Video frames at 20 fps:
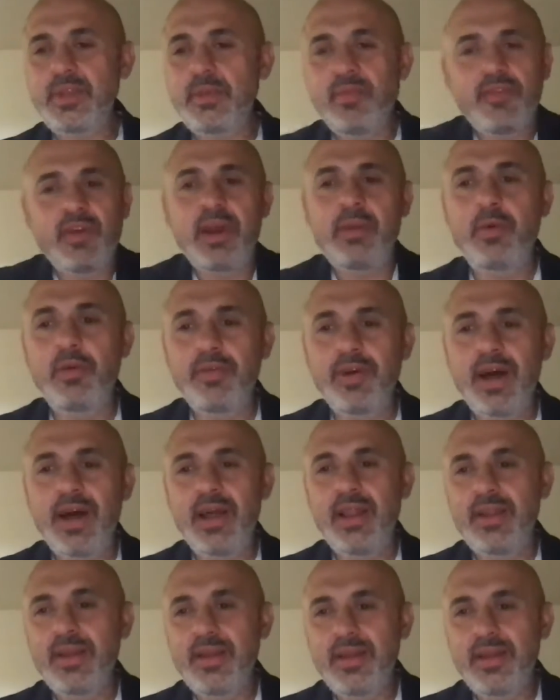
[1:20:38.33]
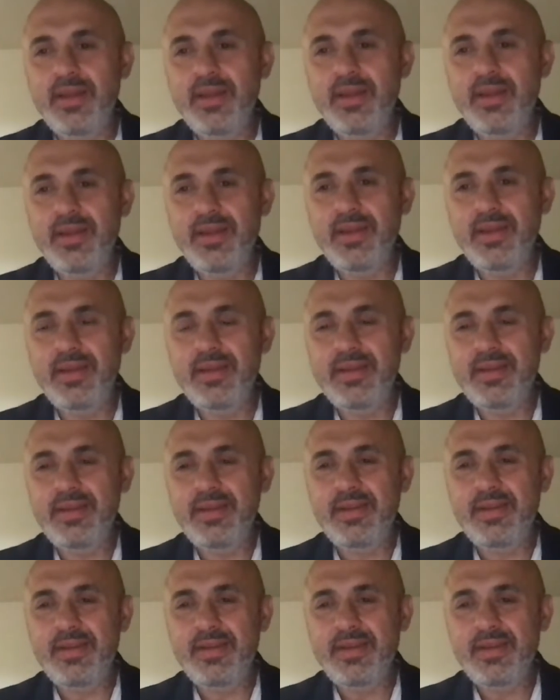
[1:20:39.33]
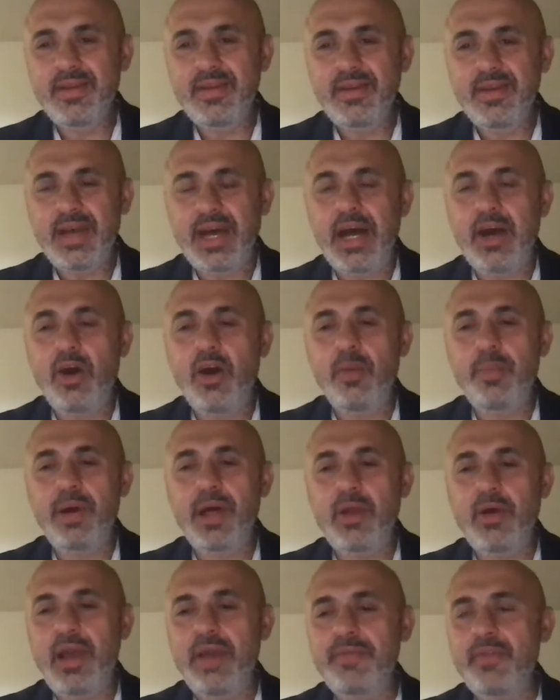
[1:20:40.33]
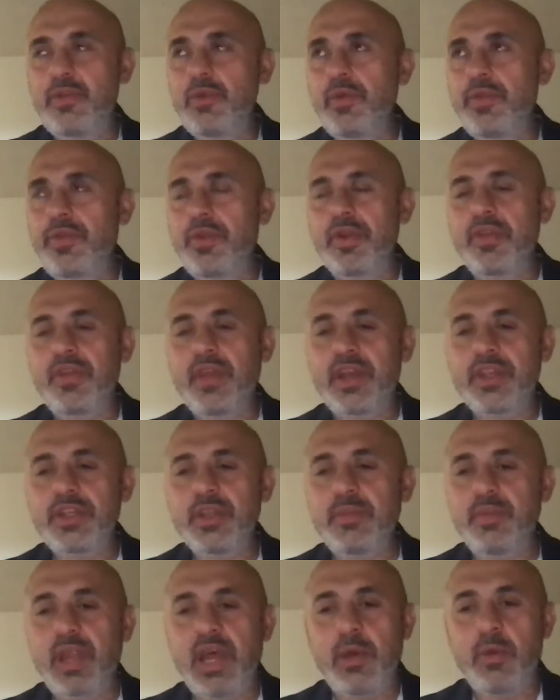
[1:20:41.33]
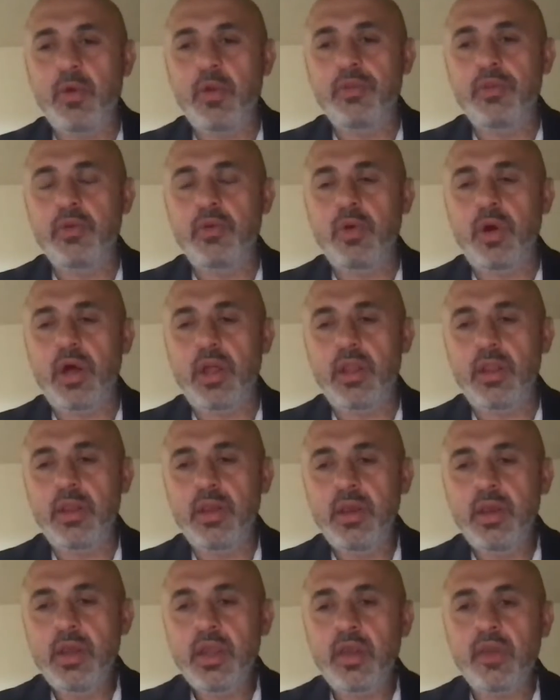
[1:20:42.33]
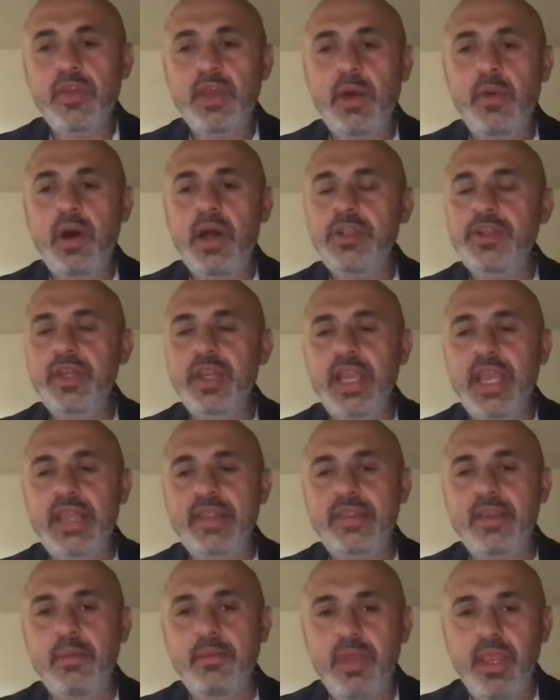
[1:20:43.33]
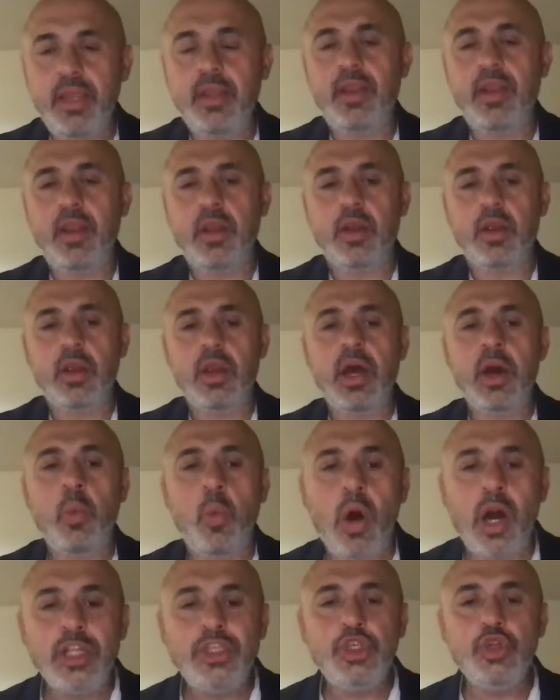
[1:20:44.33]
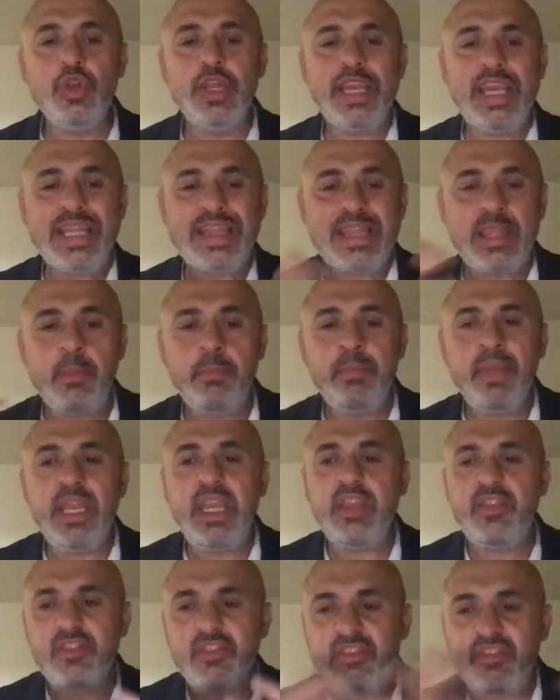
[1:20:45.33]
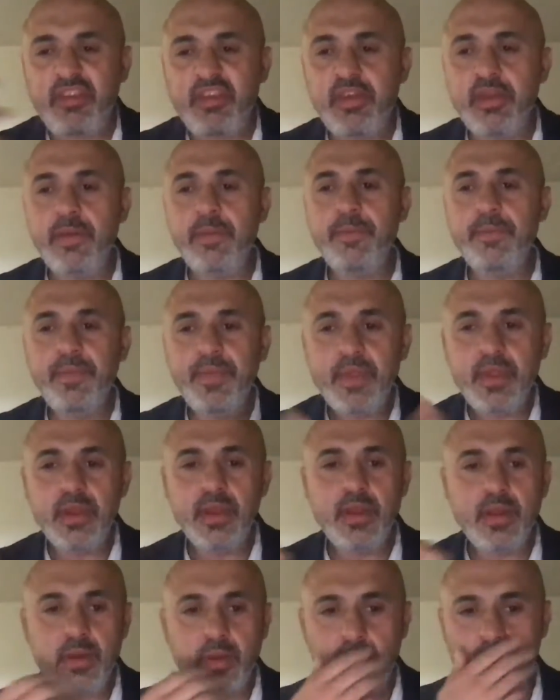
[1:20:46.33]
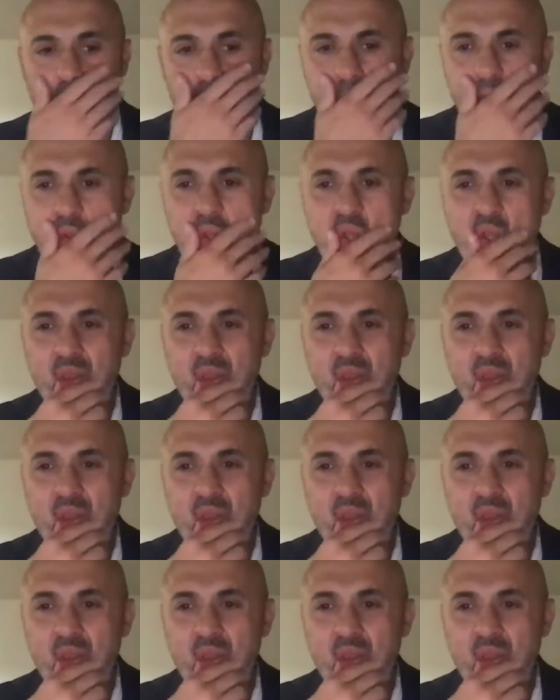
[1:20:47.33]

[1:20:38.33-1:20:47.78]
Before I move on, I hope I don't have to do a third session, but I will do one because I want you to get the meat here. I want you to get the meat, right?